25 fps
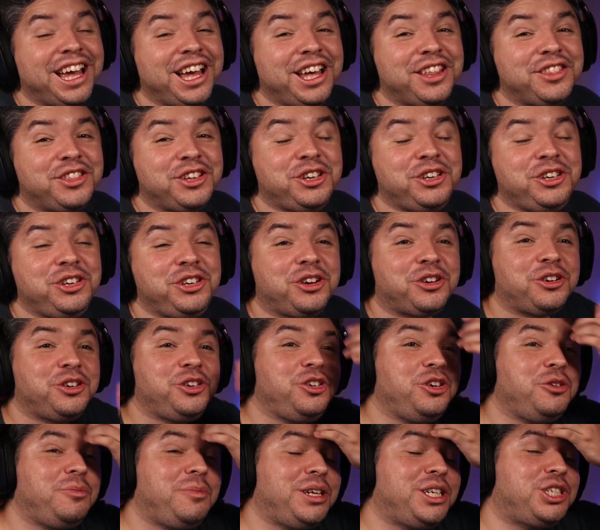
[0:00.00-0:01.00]
Your
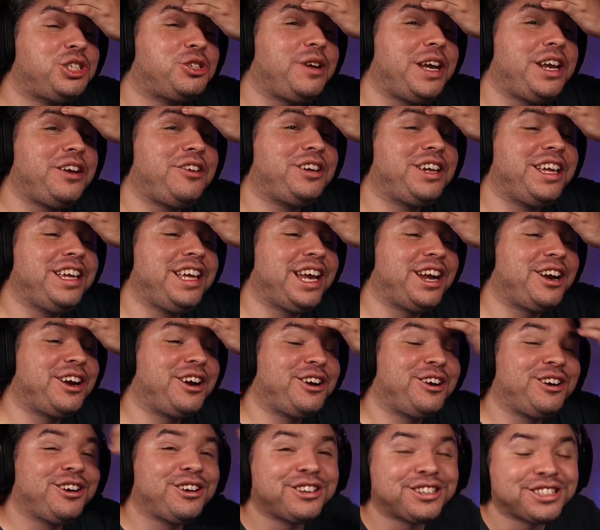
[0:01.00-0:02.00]
human trainer can get
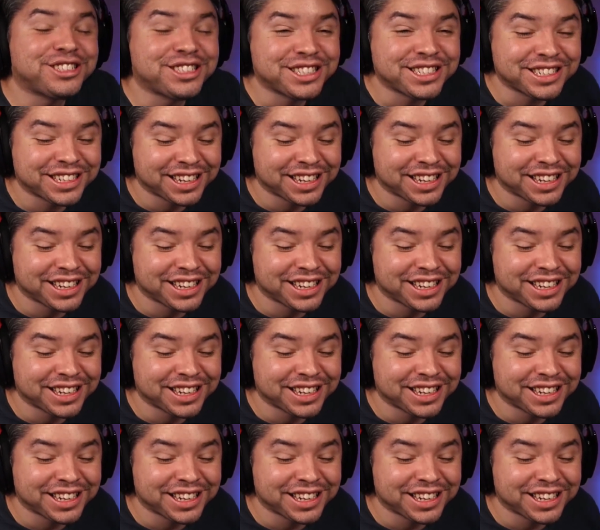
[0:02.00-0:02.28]
hurt?